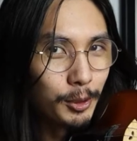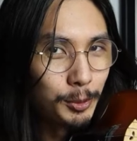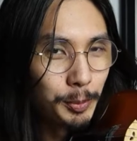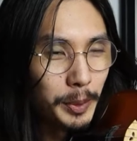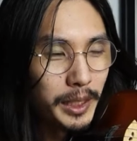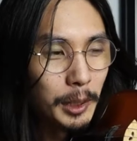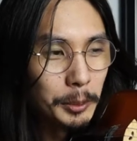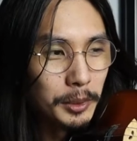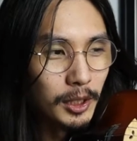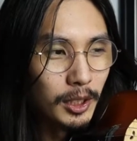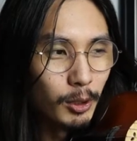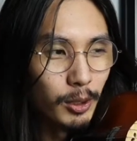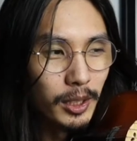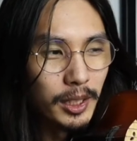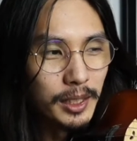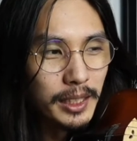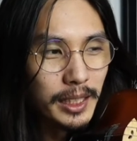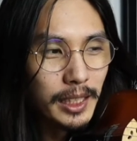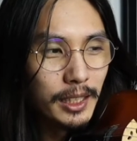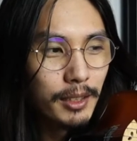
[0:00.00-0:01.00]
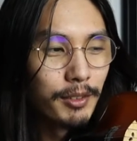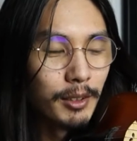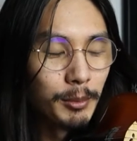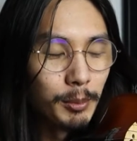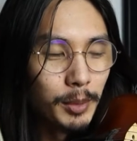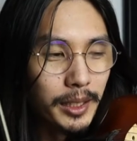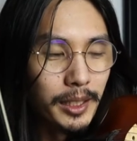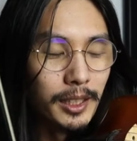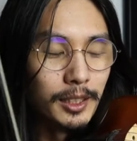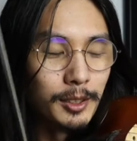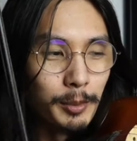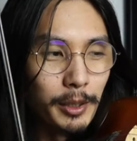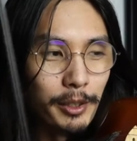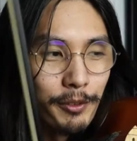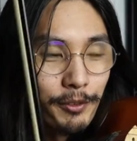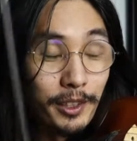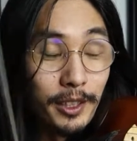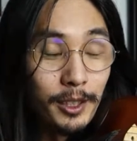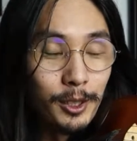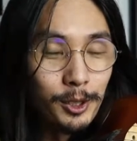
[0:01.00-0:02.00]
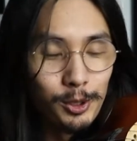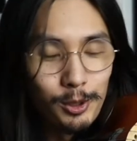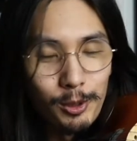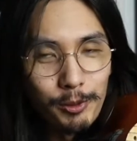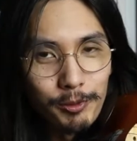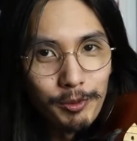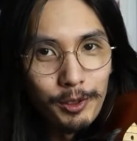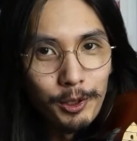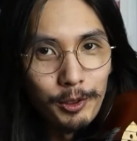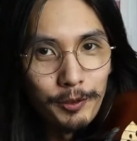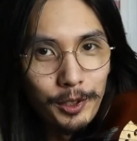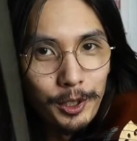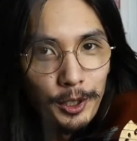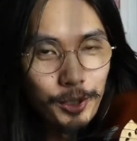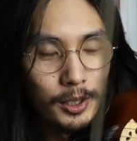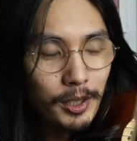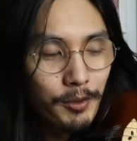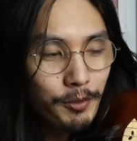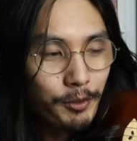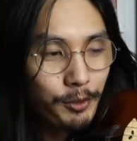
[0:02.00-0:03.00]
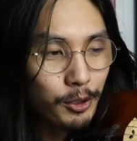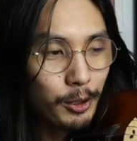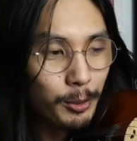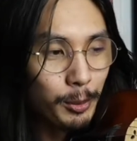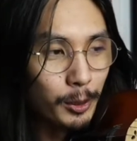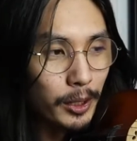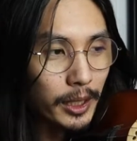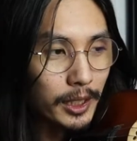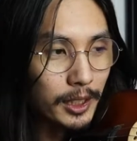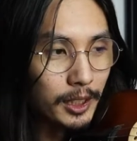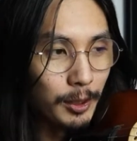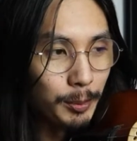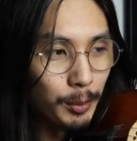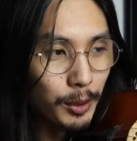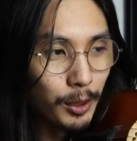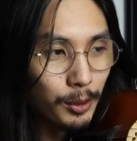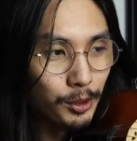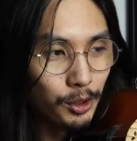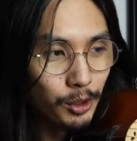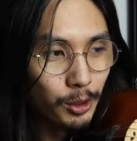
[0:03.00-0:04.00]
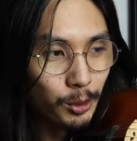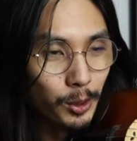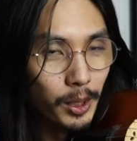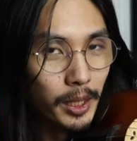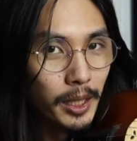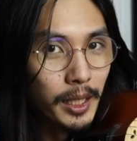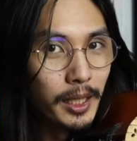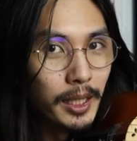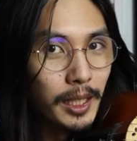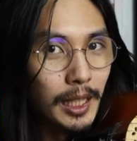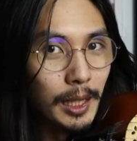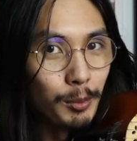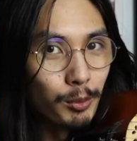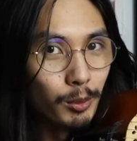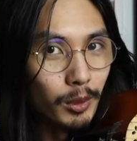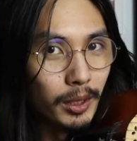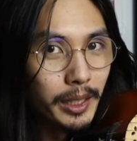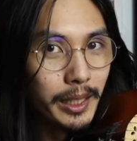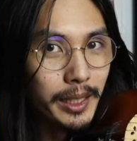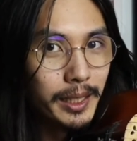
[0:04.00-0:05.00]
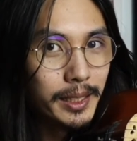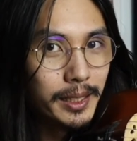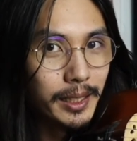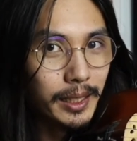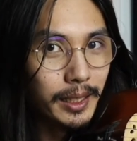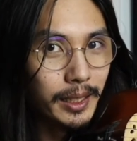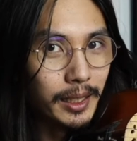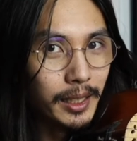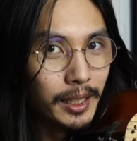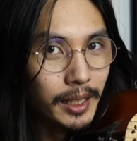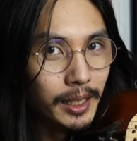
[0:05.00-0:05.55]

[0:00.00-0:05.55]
it becomes a little uneven because my fingers don't feel very comfortable, as opposed to I'm releasing.